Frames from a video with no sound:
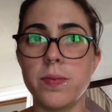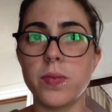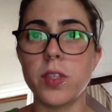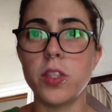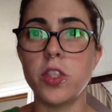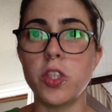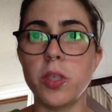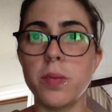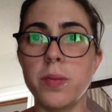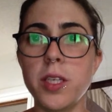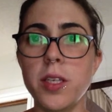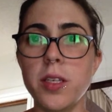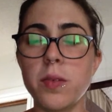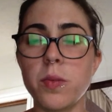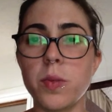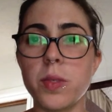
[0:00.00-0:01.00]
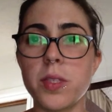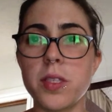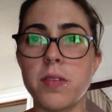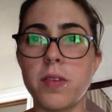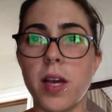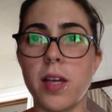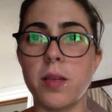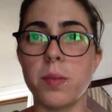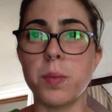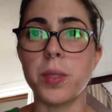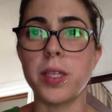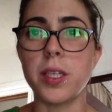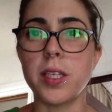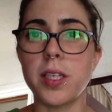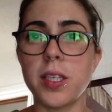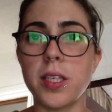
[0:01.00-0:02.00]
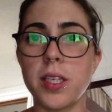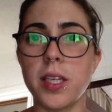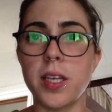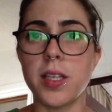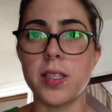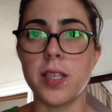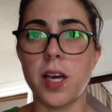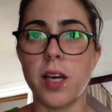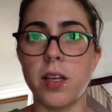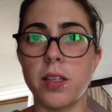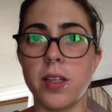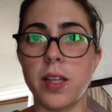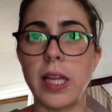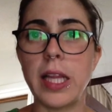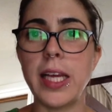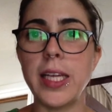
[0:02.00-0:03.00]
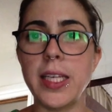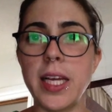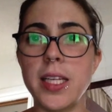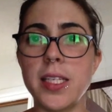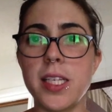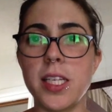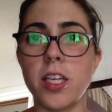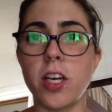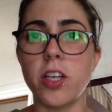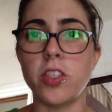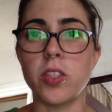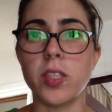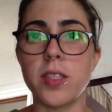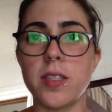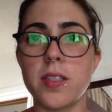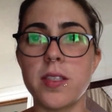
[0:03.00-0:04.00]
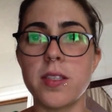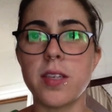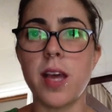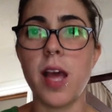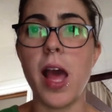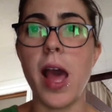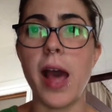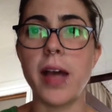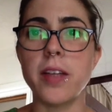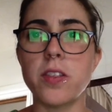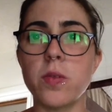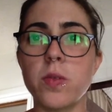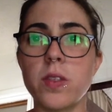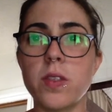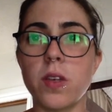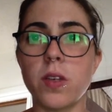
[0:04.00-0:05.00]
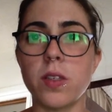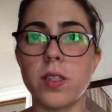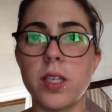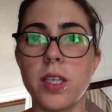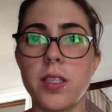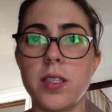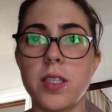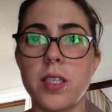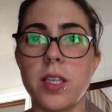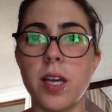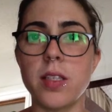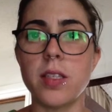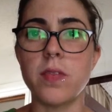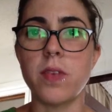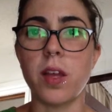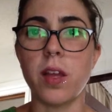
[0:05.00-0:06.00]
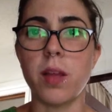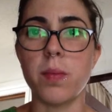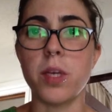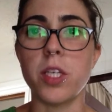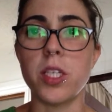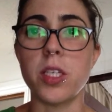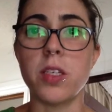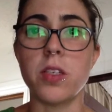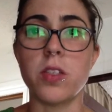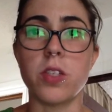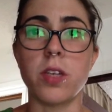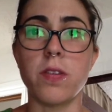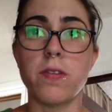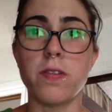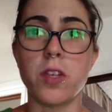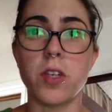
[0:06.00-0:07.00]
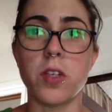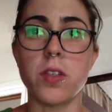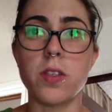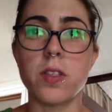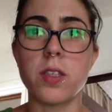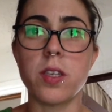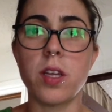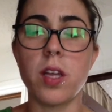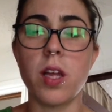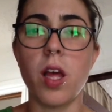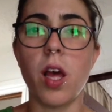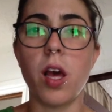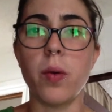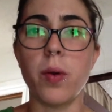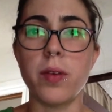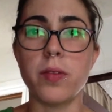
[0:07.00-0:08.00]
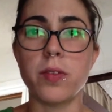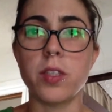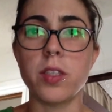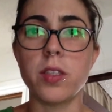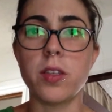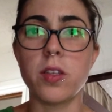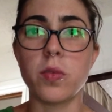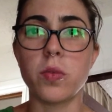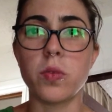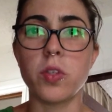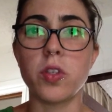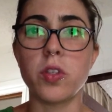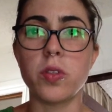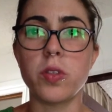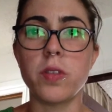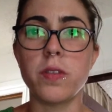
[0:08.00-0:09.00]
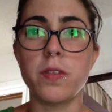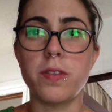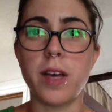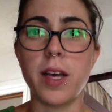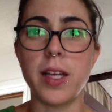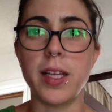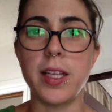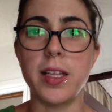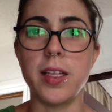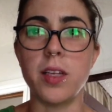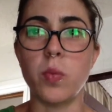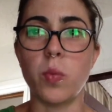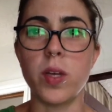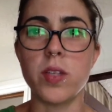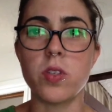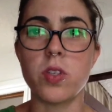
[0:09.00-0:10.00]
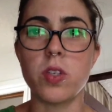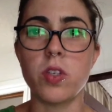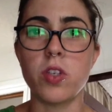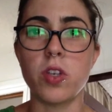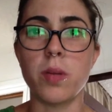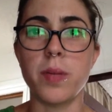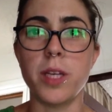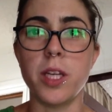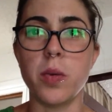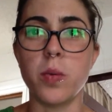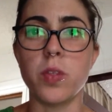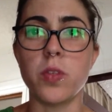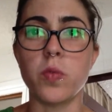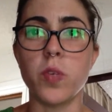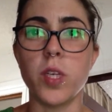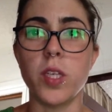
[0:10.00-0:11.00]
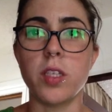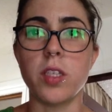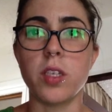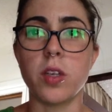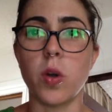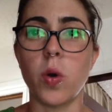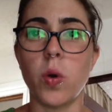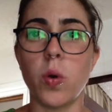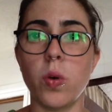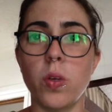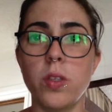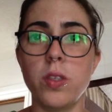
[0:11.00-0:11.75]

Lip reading: Germany was divided politically until the late 1800s. As a result, it did not develop much industry at first. However, the Ruhr Valley in western Germany was rich in coal.